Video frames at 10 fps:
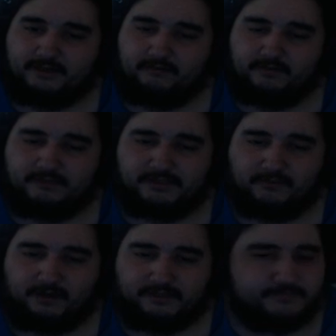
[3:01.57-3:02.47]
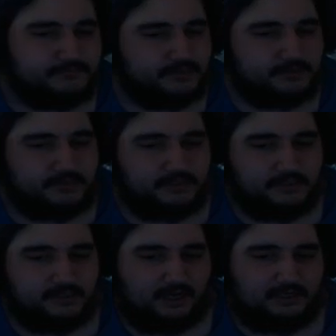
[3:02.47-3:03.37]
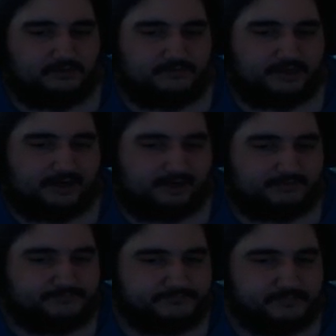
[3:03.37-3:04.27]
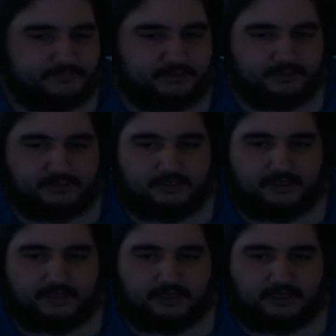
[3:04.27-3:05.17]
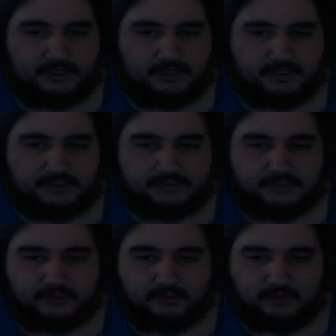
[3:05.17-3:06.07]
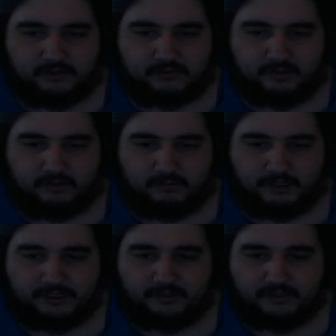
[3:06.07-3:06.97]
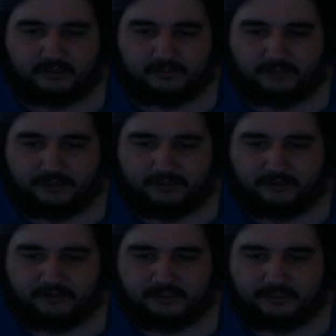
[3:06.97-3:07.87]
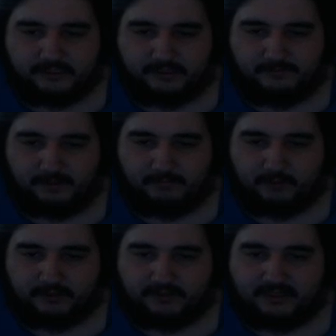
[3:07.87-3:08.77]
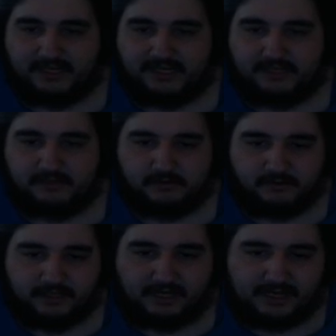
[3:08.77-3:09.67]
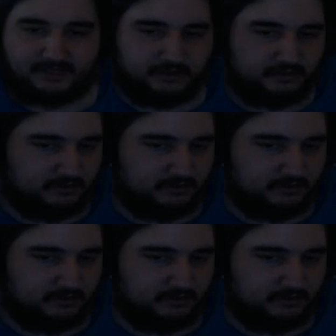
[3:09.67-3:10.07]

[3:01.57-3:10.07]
I wouldn't be surprised. I love that guy. Uh, let's see who else. Do I know Blakers? I know Blakers. He's killing it. My boy Krieg. Craig.